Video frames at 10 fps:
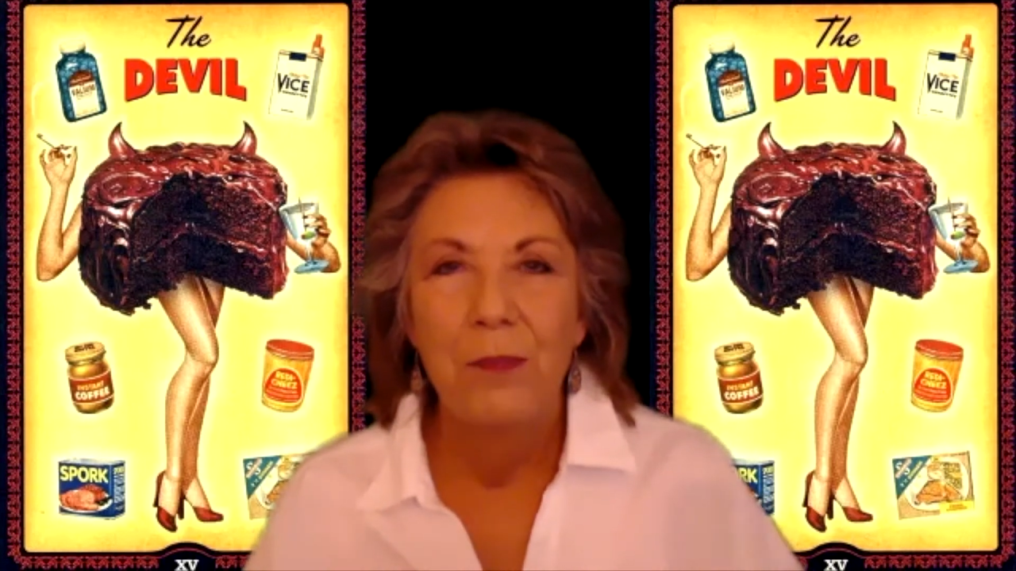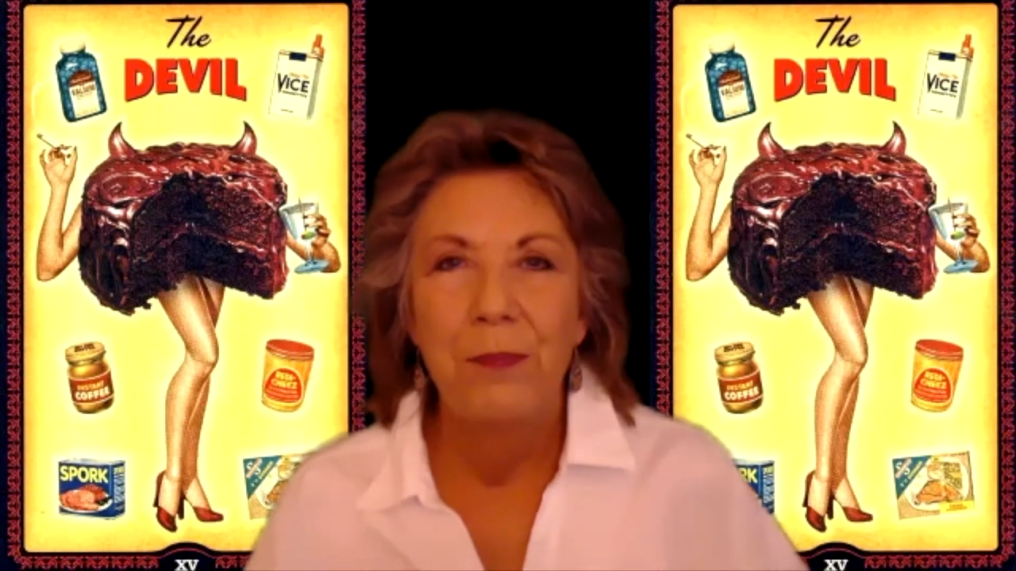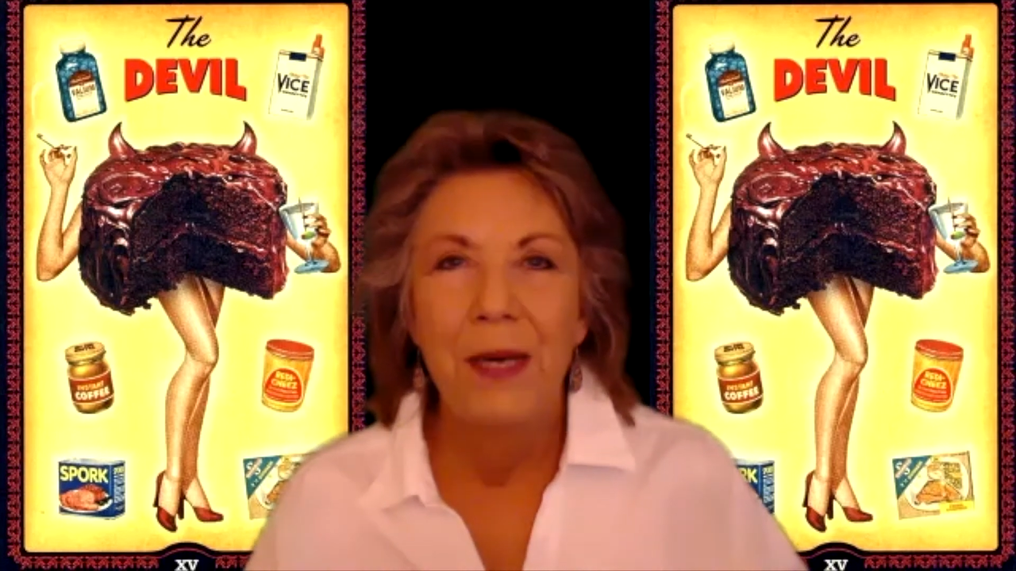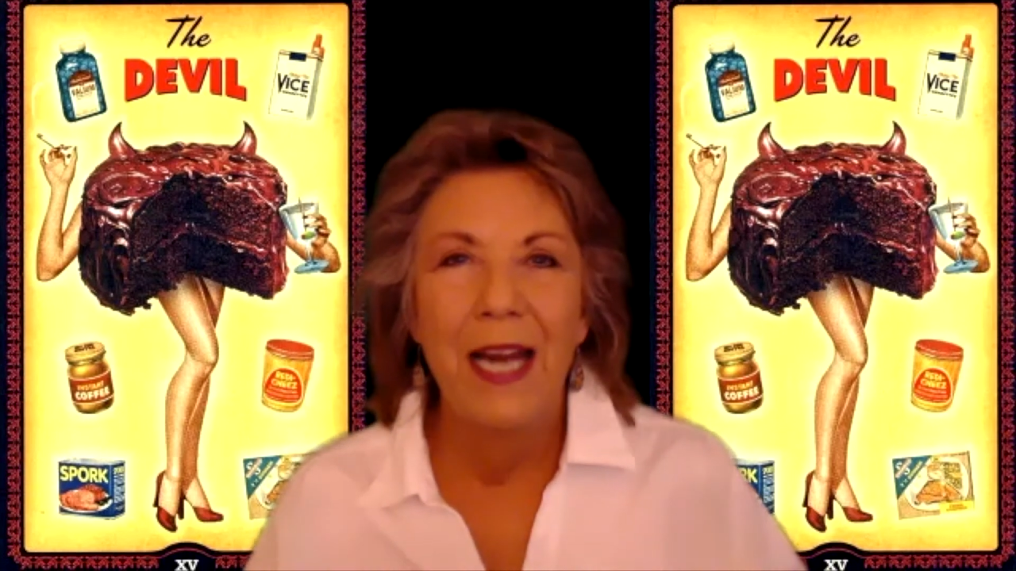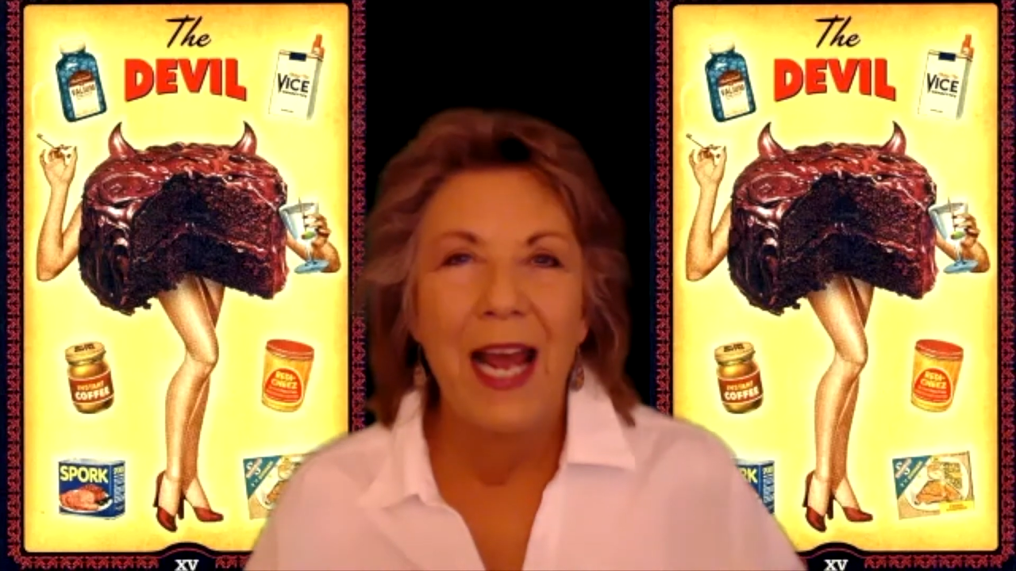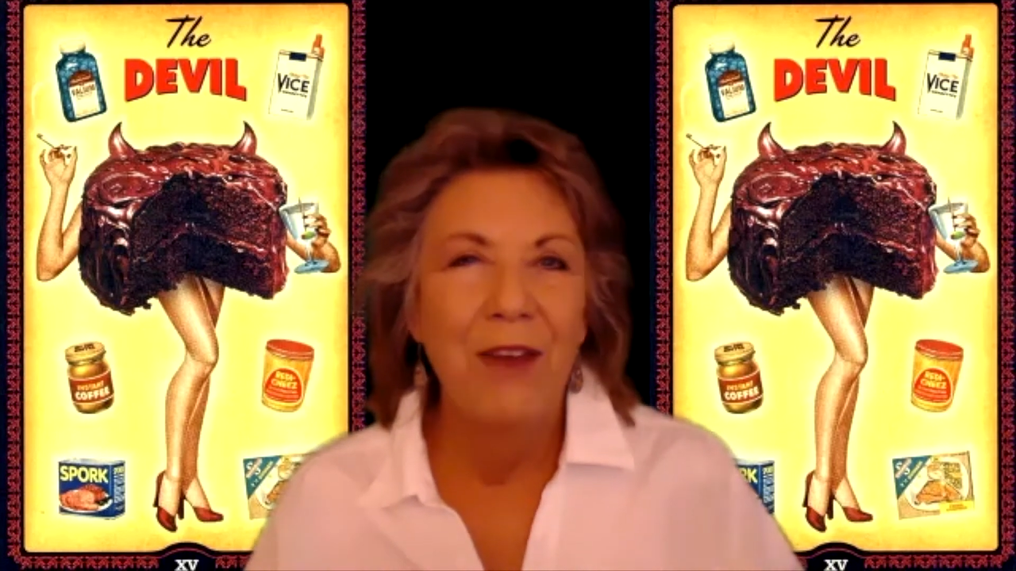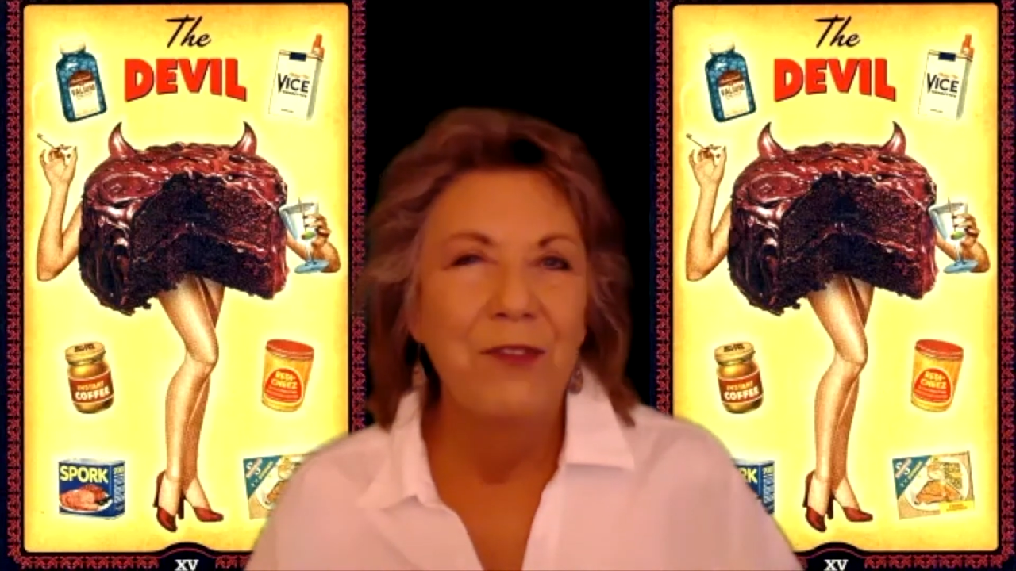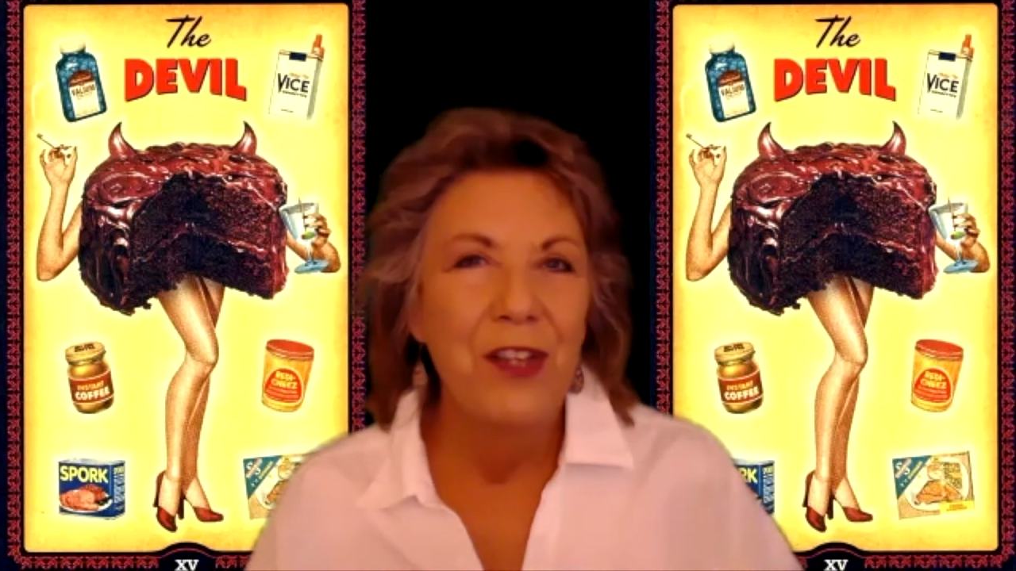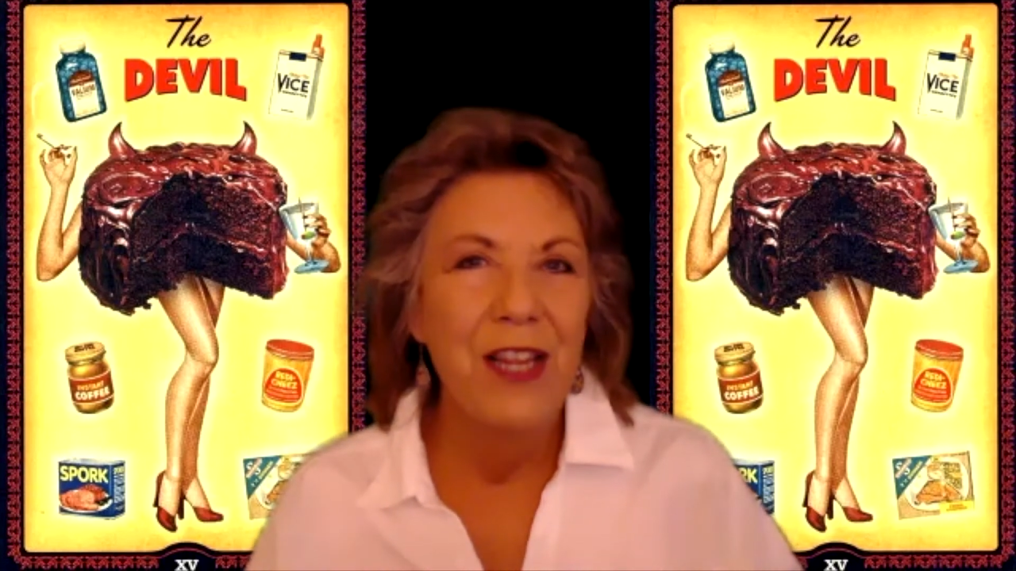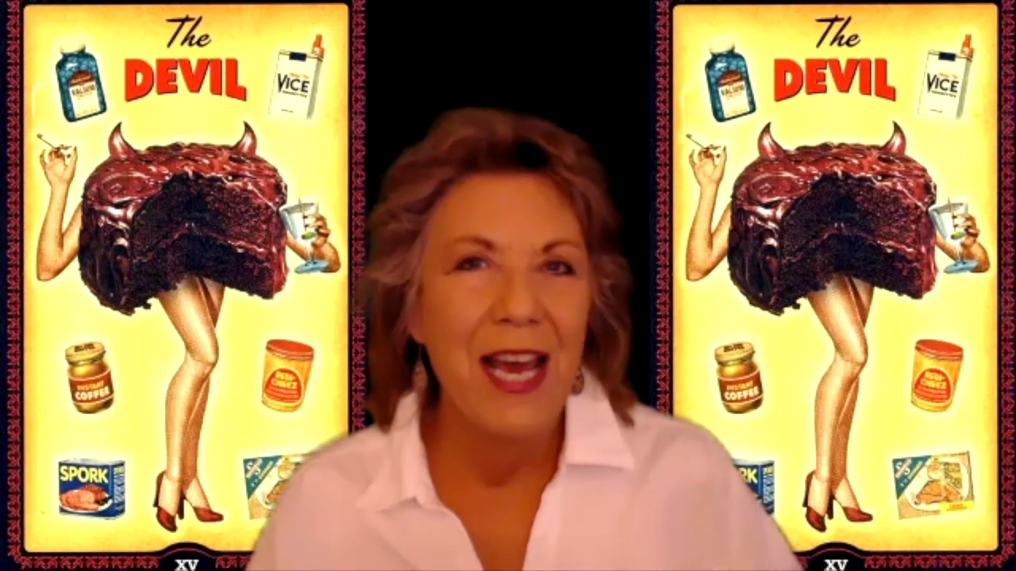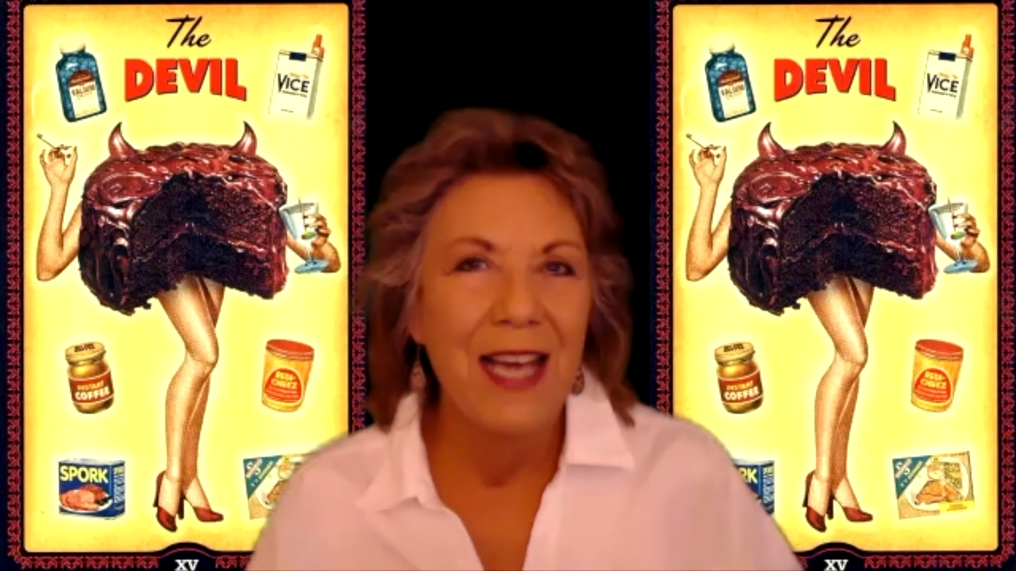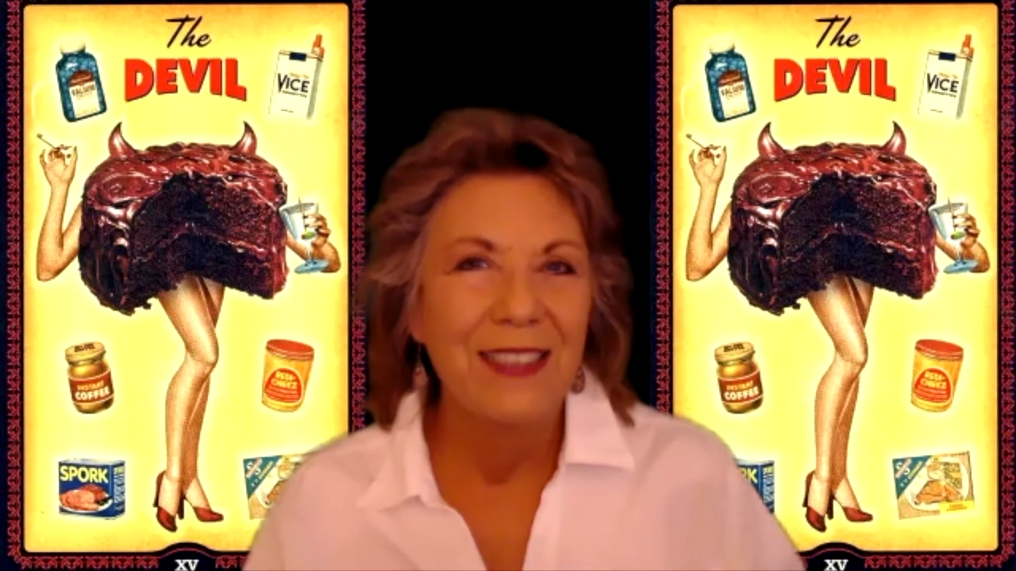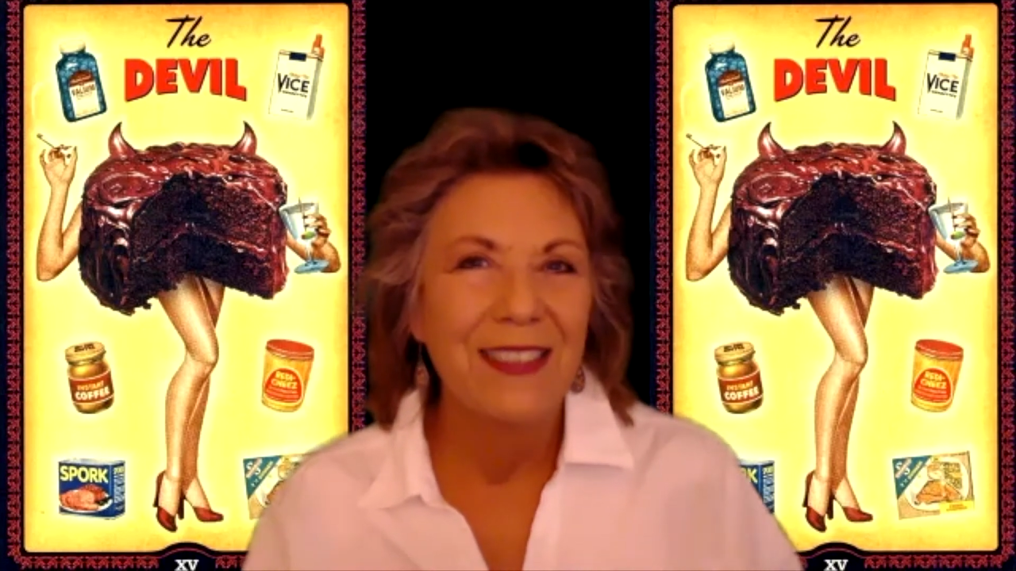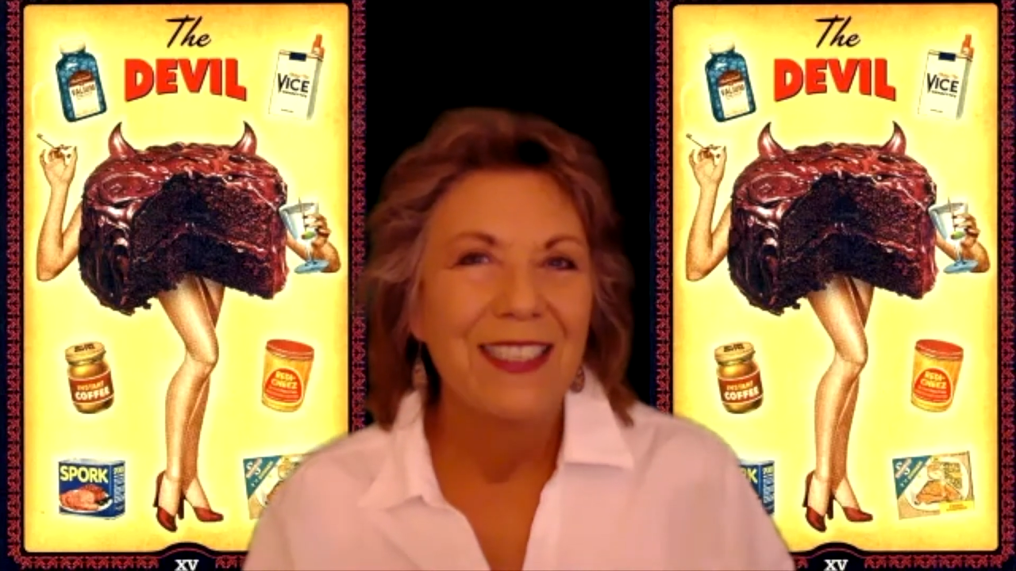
but after that,